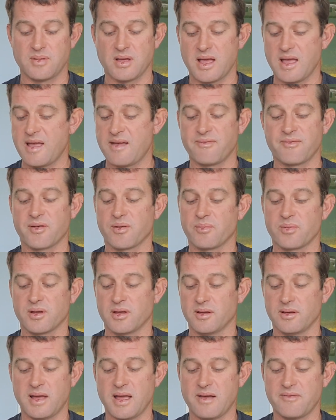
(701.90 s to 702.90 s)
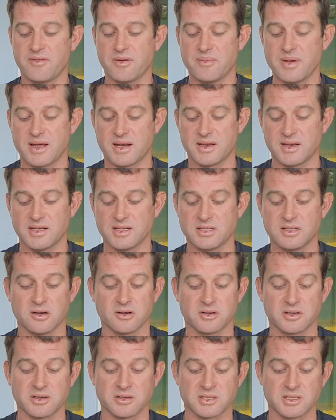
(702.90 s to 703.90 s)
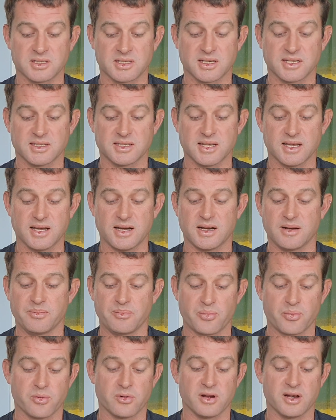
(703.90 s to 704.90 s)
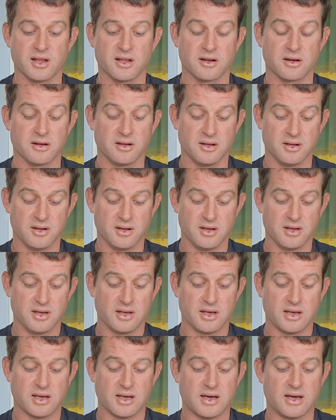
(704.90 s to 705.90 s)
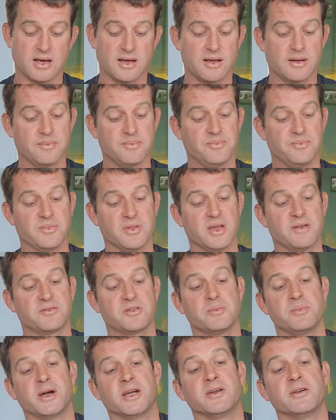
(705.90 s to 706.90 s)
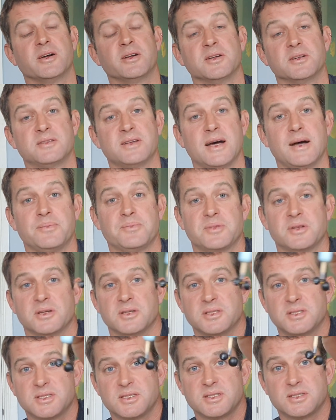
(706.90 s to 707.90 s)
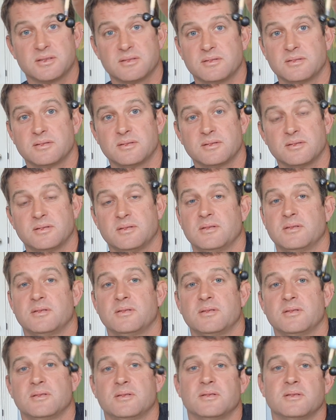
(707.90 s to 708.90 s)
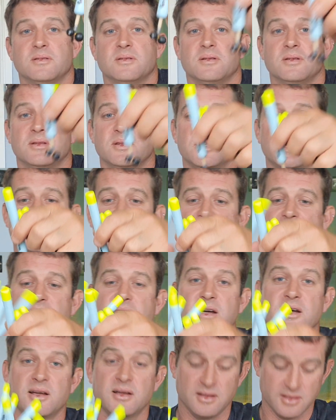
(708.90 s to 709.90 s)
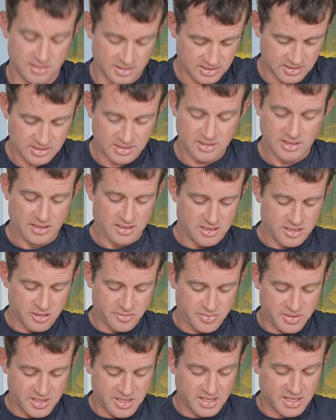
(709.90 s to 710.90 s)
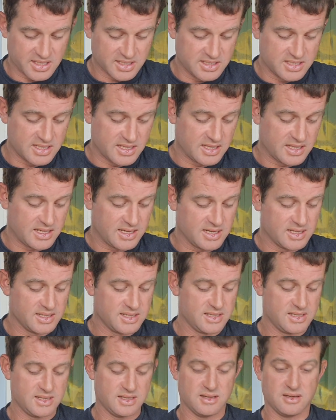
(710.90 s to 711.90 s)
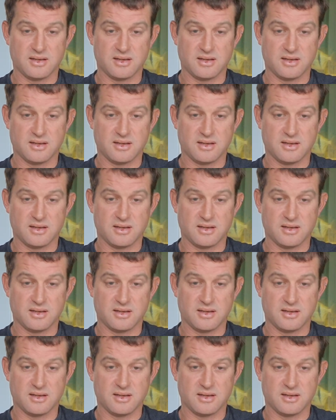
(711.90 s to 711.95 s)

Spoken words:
Every man in this dog uses these. They are brilliant. You have to make your own adapters. These are, I'm hoping you can see these.